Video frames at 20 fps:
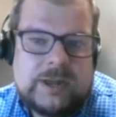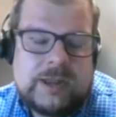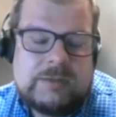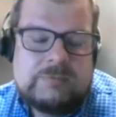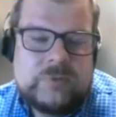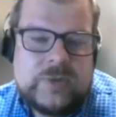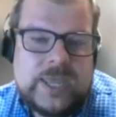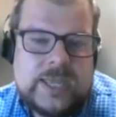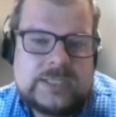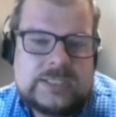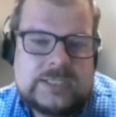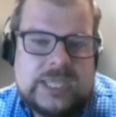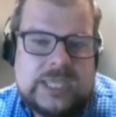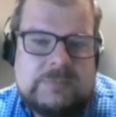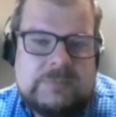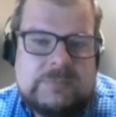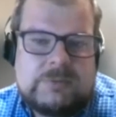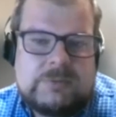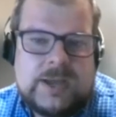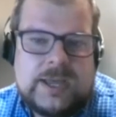and we had to
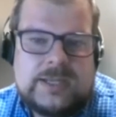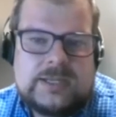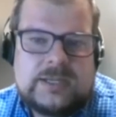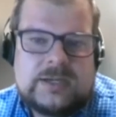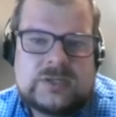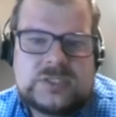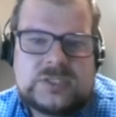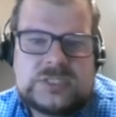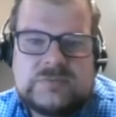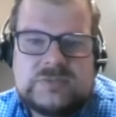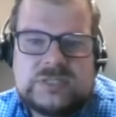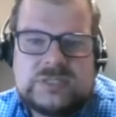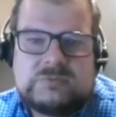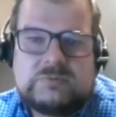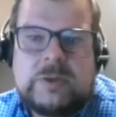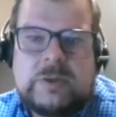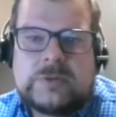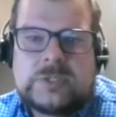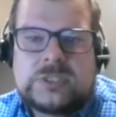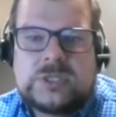keep reminding ourselves
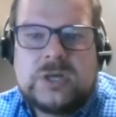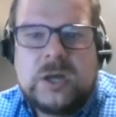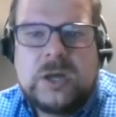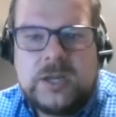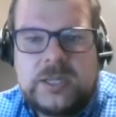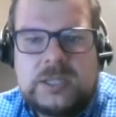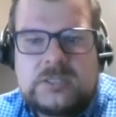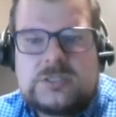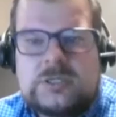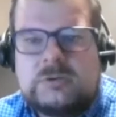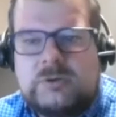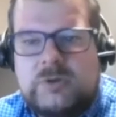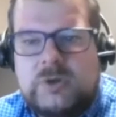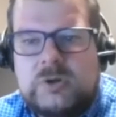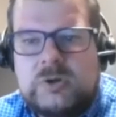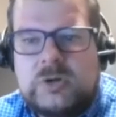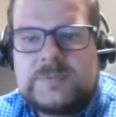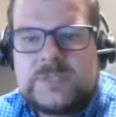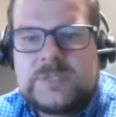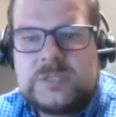that we were talking to
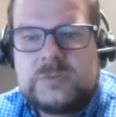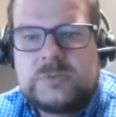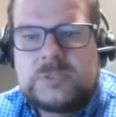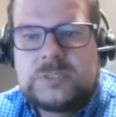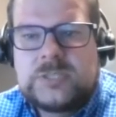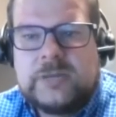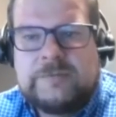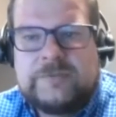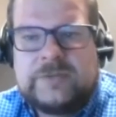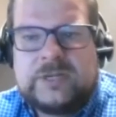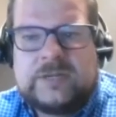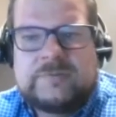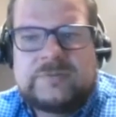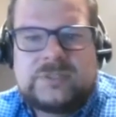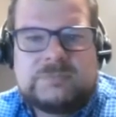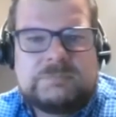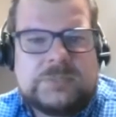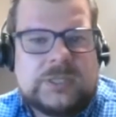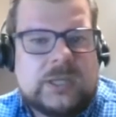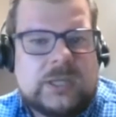grown-ups who were tough enough
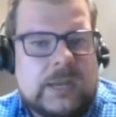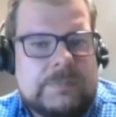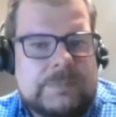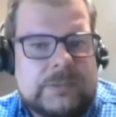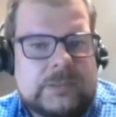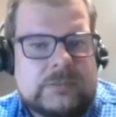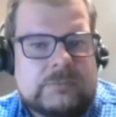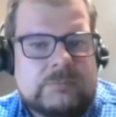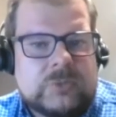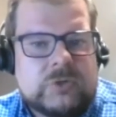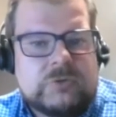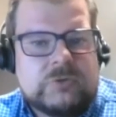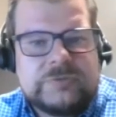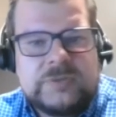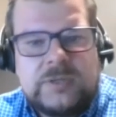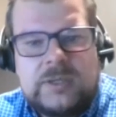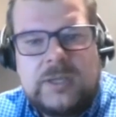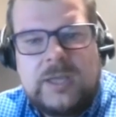to pick up and move